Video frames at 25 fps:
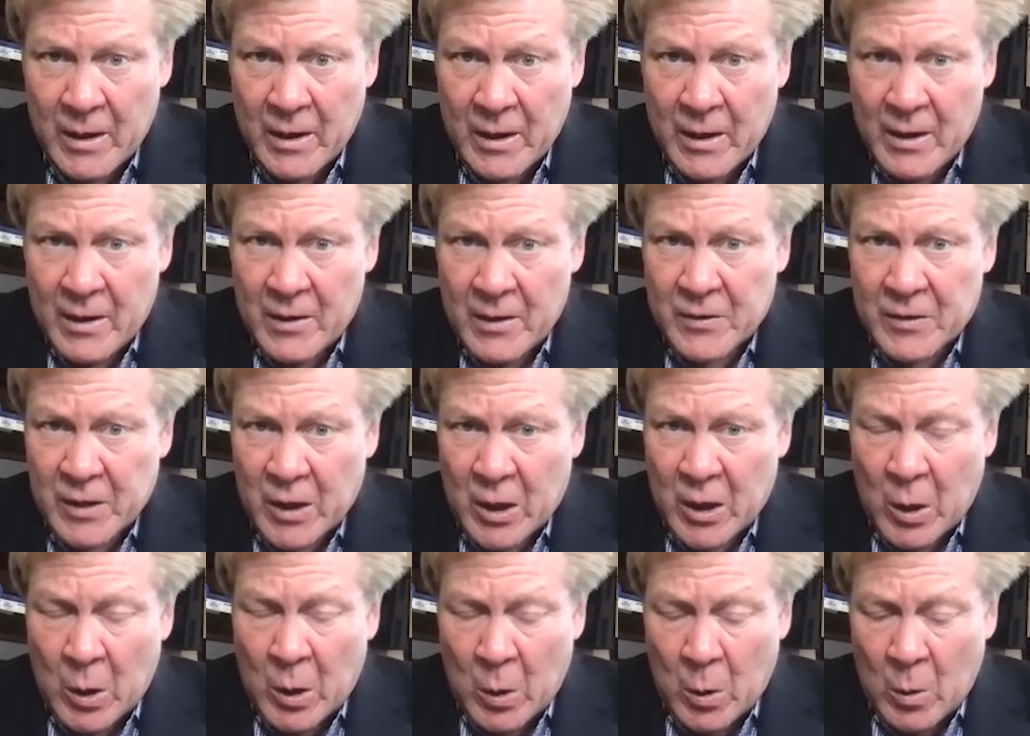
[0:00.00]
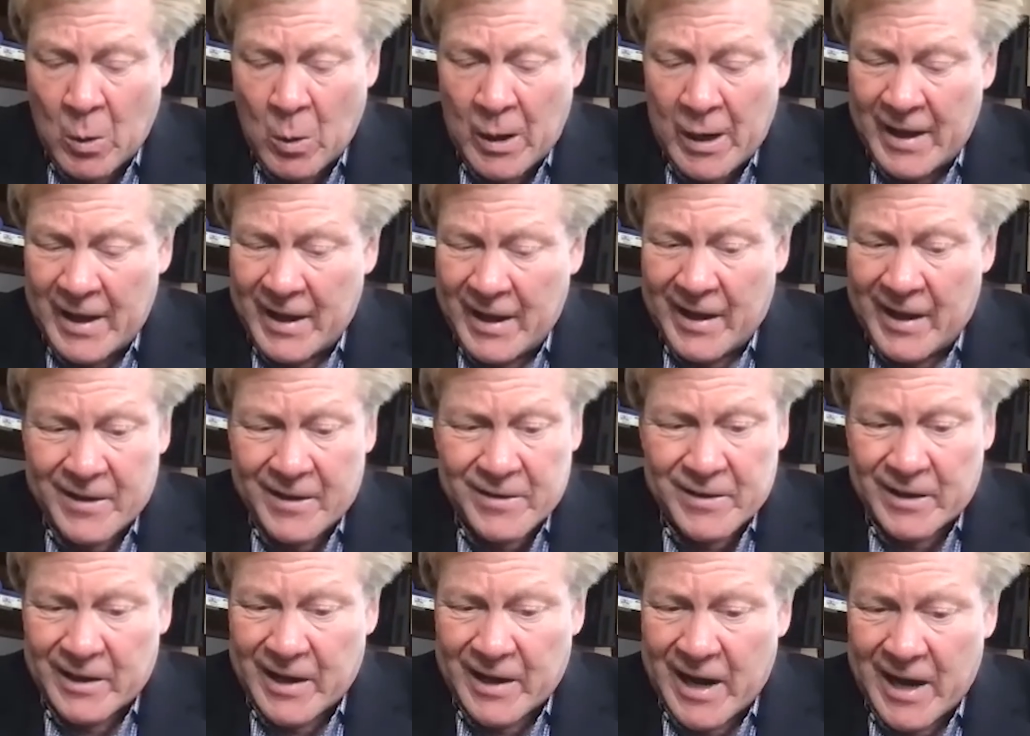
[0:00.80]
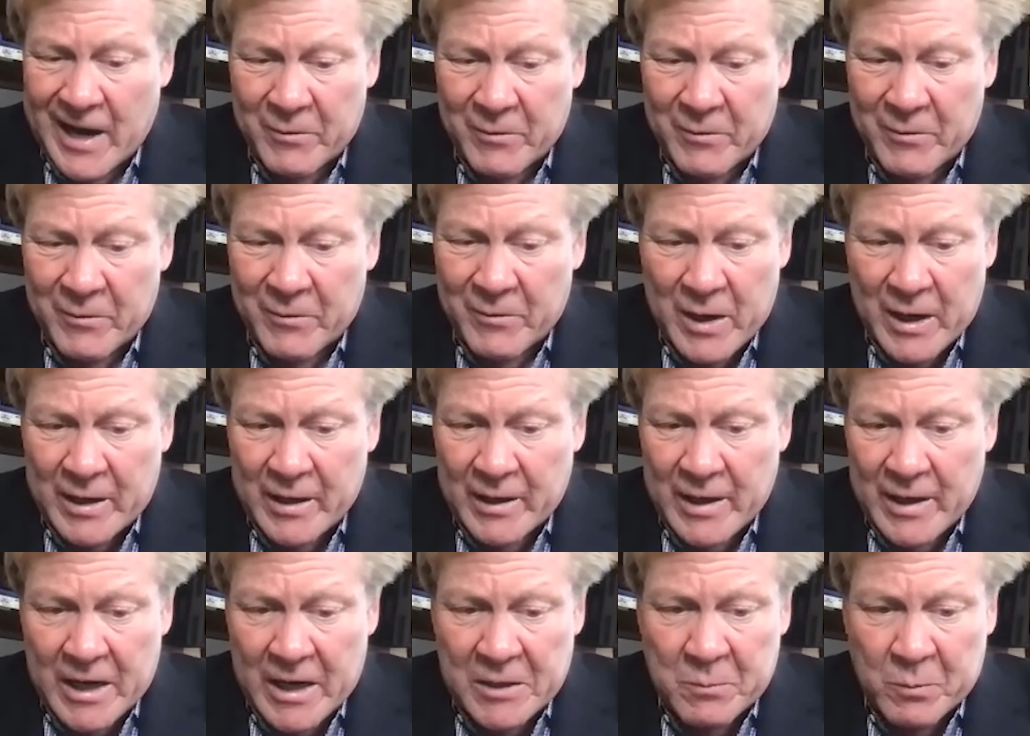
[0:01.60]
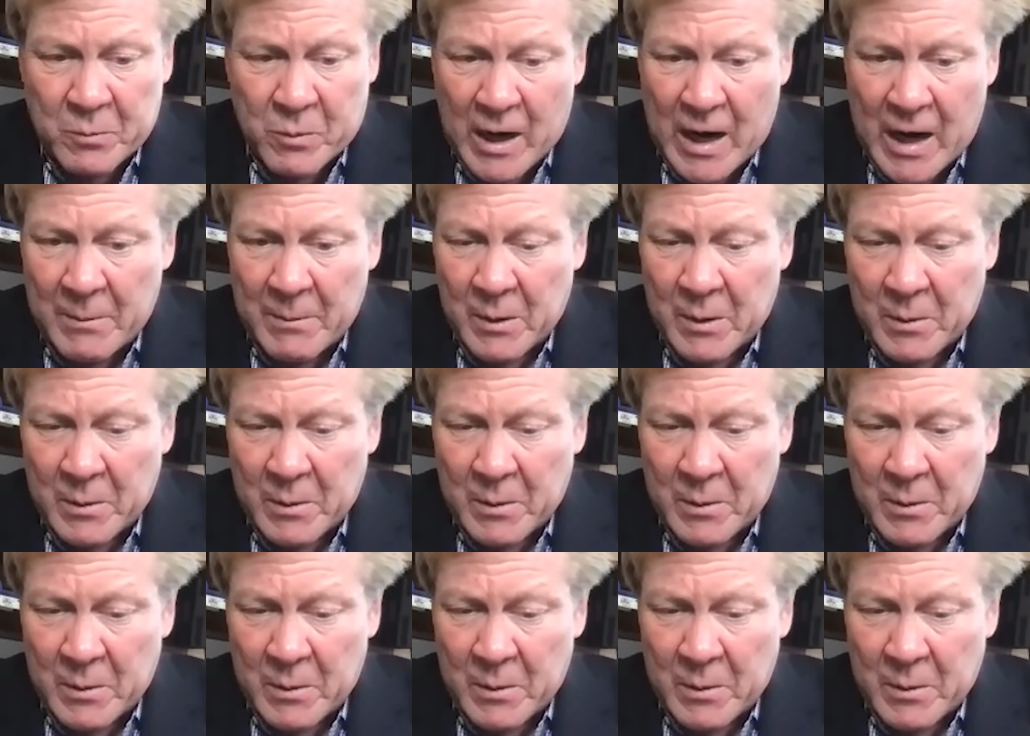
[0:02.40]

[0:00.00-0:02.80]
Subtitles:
So it's an unrecognized problem.